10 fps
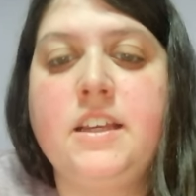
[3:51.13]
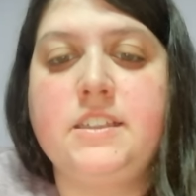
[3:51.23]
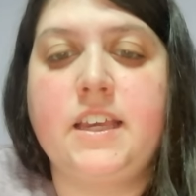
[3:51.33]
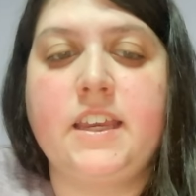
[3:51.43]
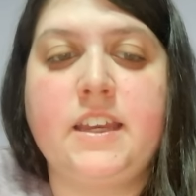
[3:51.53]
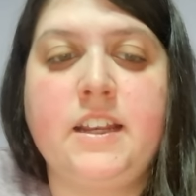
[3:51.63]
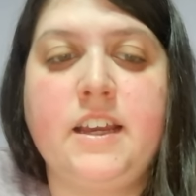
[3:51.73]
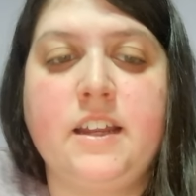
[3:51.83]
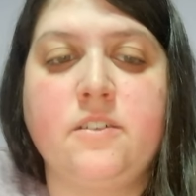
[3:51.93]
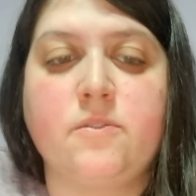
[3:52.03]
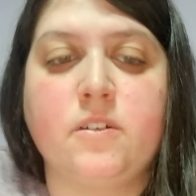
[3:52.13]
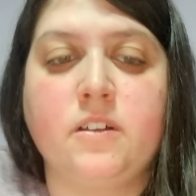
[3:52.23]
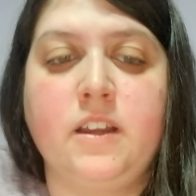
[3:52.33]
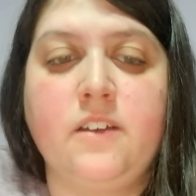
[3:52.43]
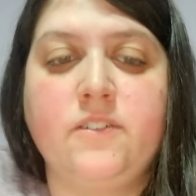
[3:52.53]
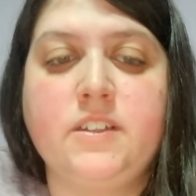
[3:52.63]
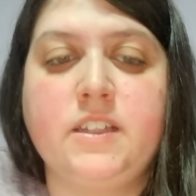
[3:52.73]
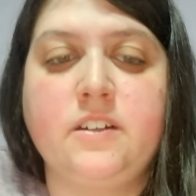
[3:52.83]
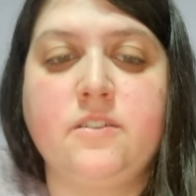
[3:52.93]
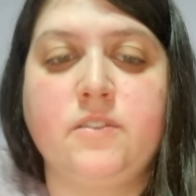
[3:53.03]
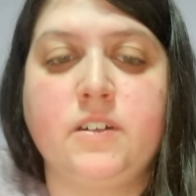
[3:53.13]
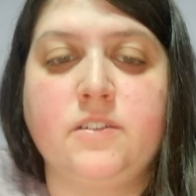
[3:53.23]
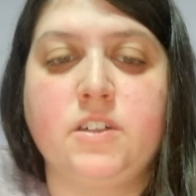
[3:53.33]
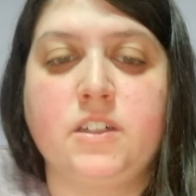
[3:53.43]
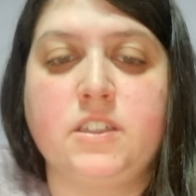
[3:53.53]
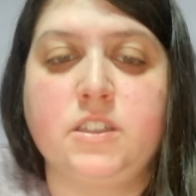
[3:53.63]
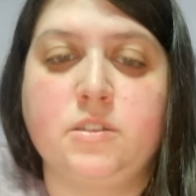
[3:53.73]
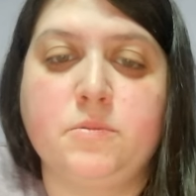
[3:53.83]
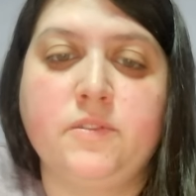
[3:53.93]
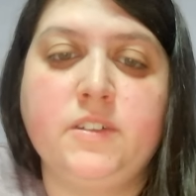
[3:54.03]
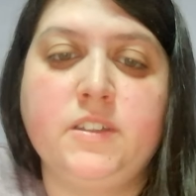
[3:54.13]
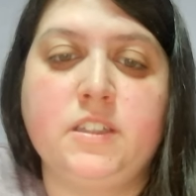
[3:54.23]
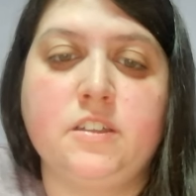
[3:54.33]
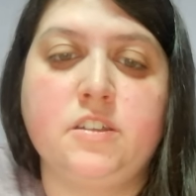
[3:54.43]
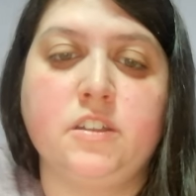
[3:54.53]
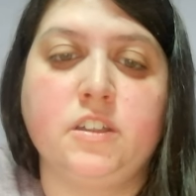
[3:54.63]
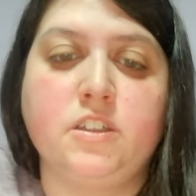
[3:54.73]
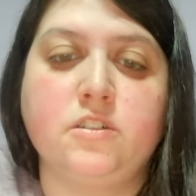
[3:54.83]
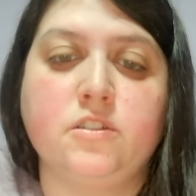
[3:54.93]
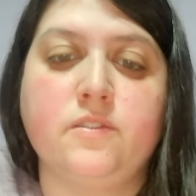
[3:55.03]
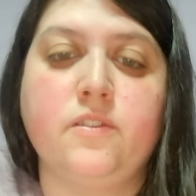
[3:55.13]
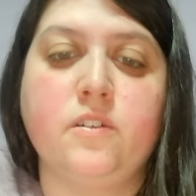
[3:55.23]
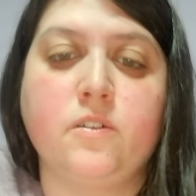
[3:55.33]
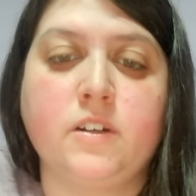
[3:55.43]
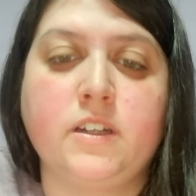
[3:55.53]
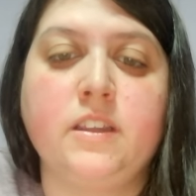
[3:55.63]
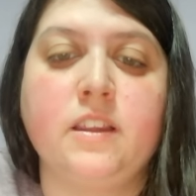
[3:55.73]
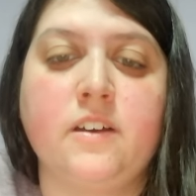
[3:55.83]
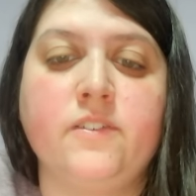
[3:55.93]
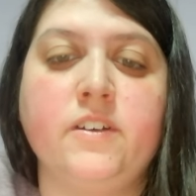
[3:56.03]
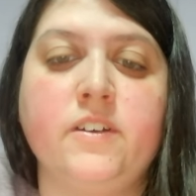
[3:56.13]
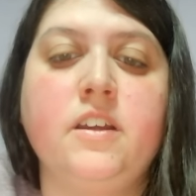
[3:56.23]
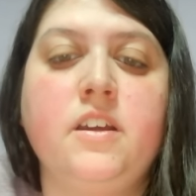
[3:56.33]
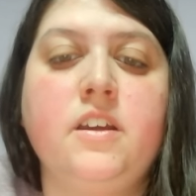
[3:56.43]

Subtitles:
Sagan had a role in every single one of Johnson's movies. Additionally, Joseph Gordon-Levitt